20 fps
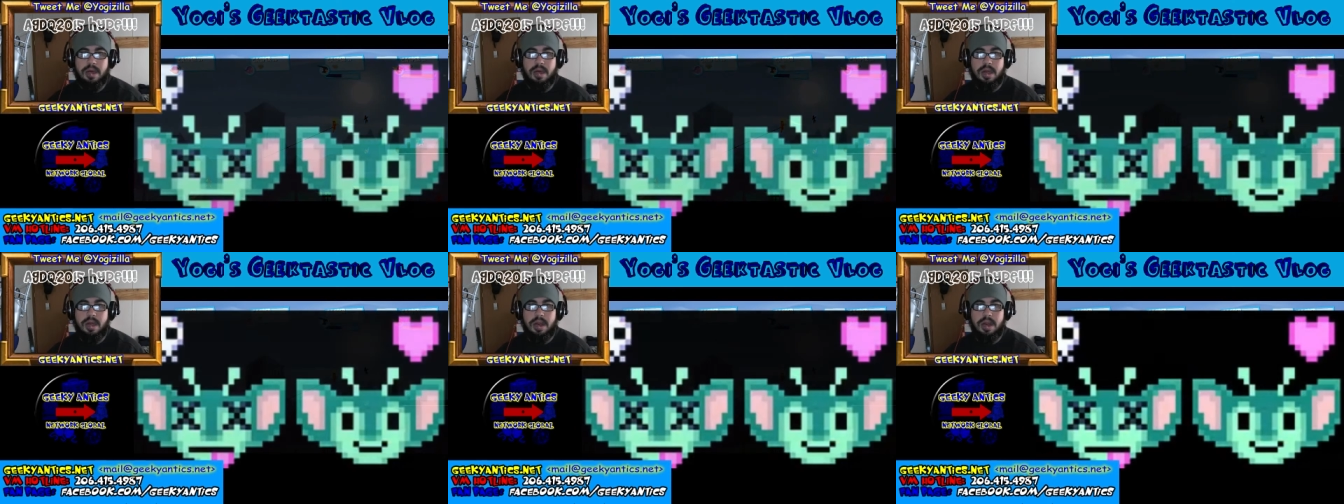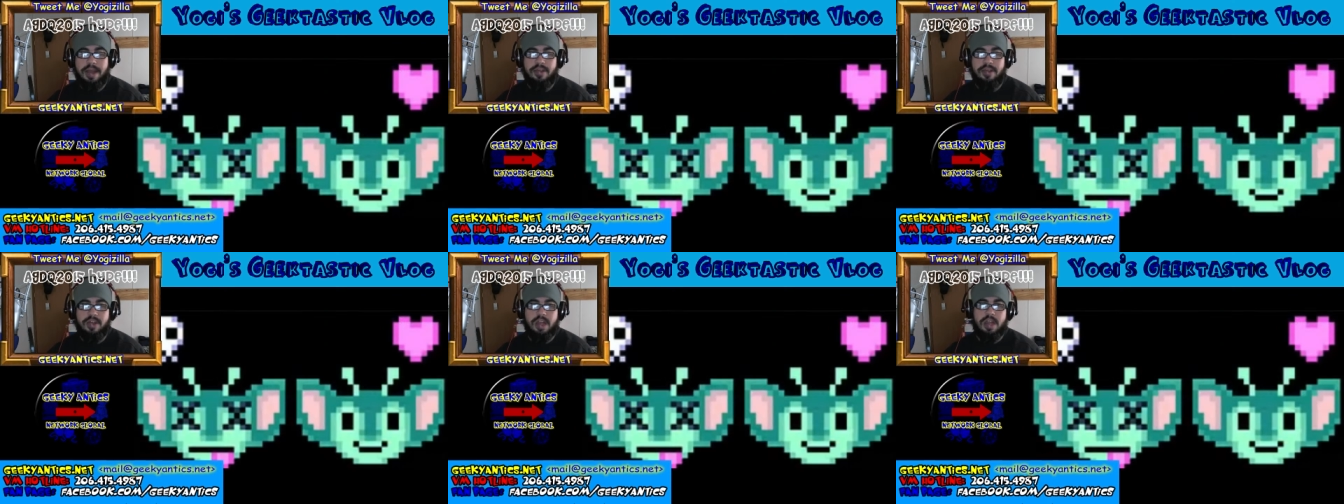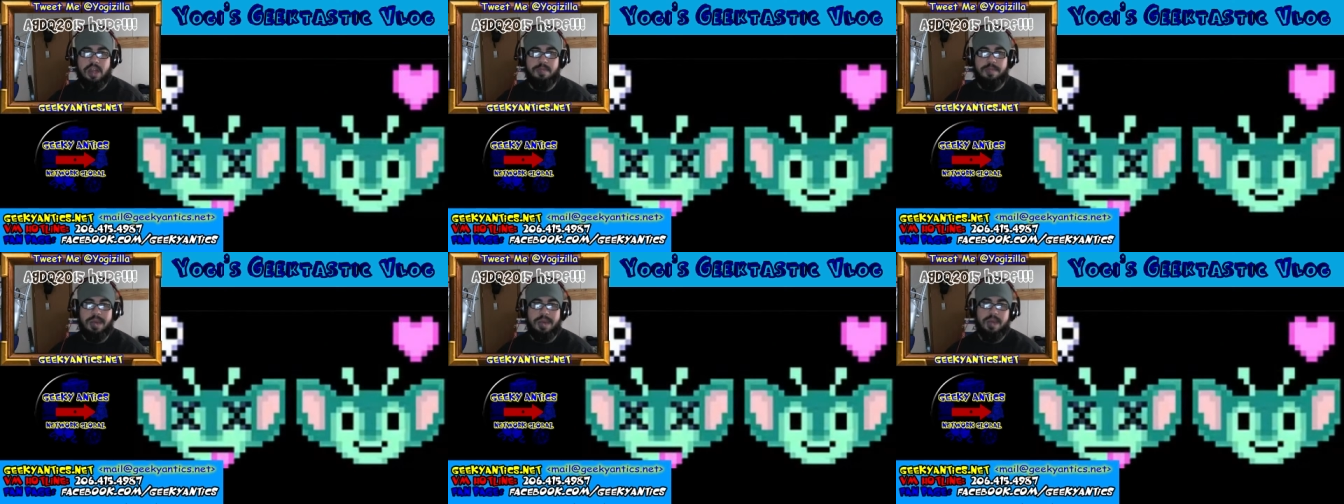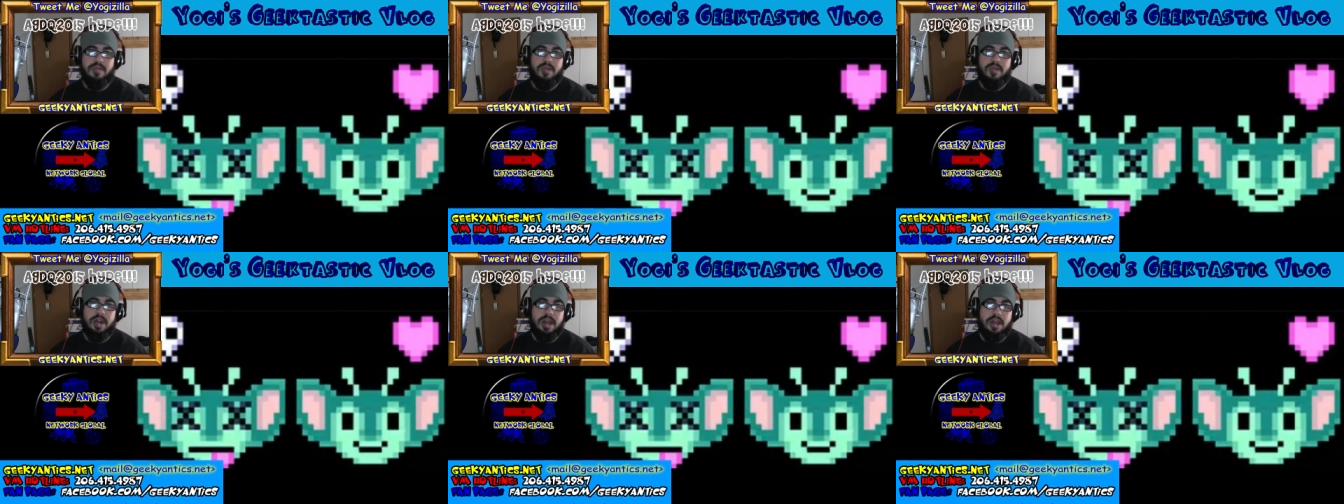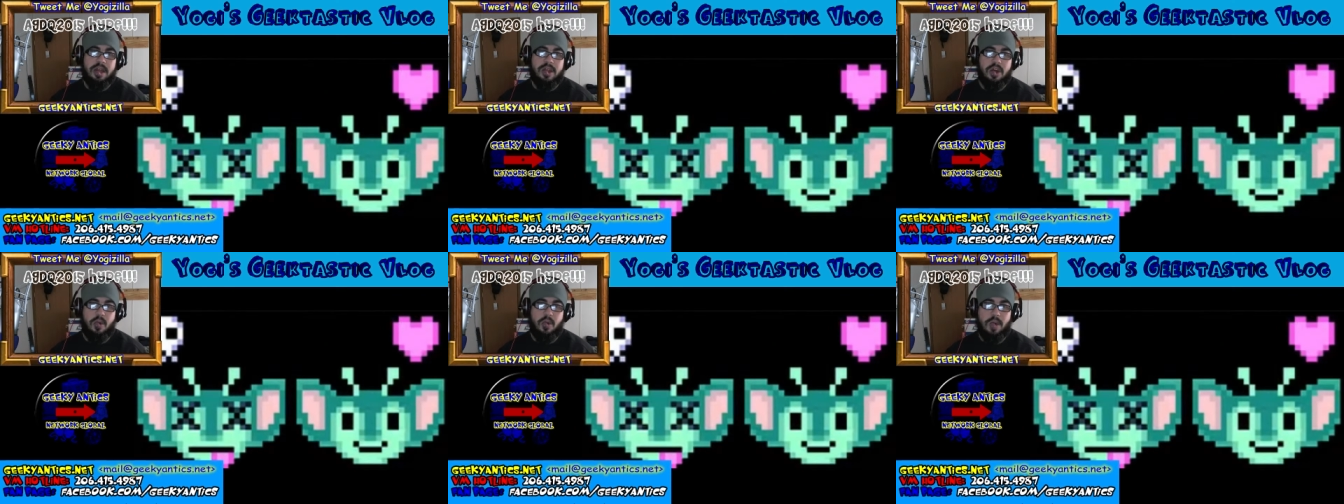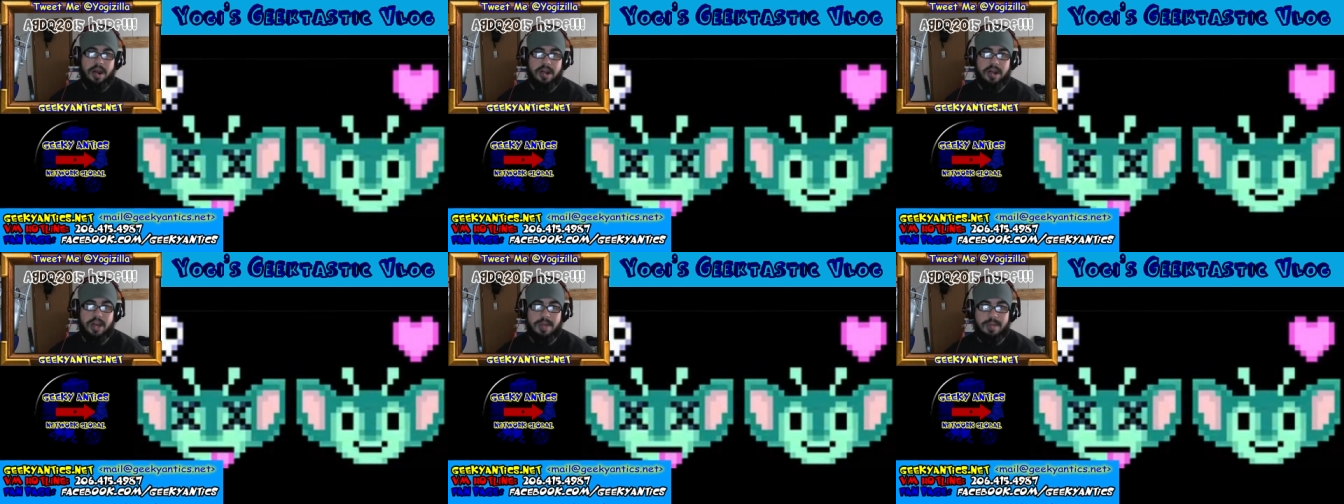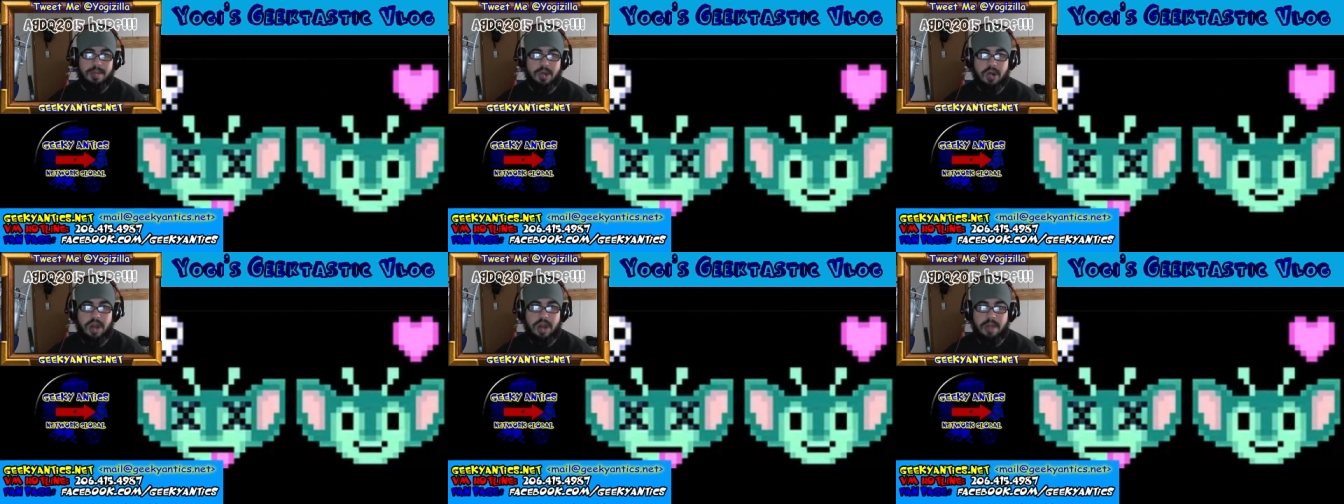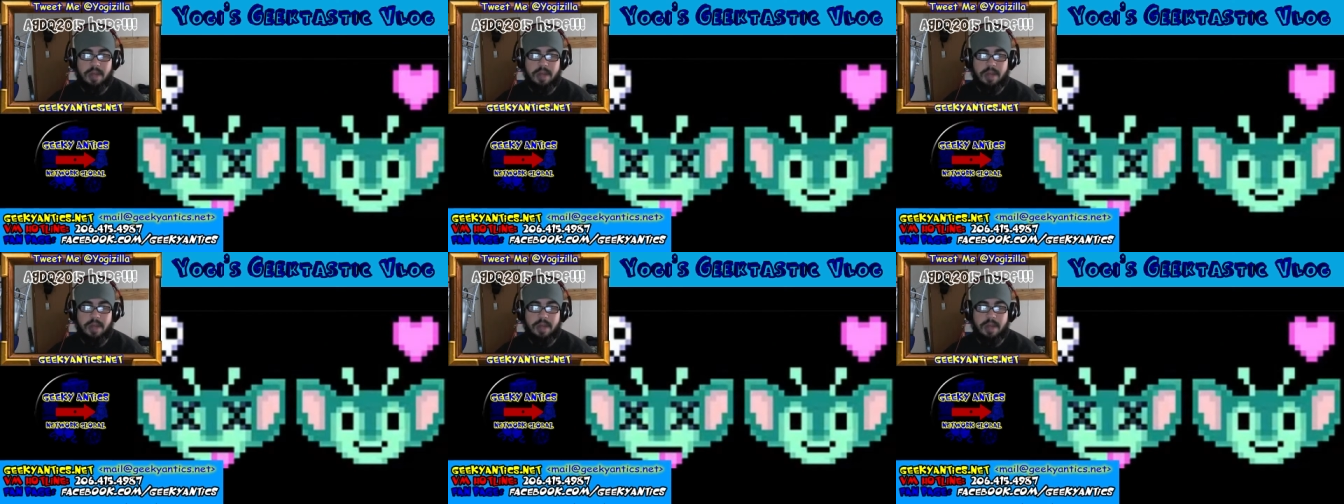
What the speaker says: not just speedrunning to a wider community, but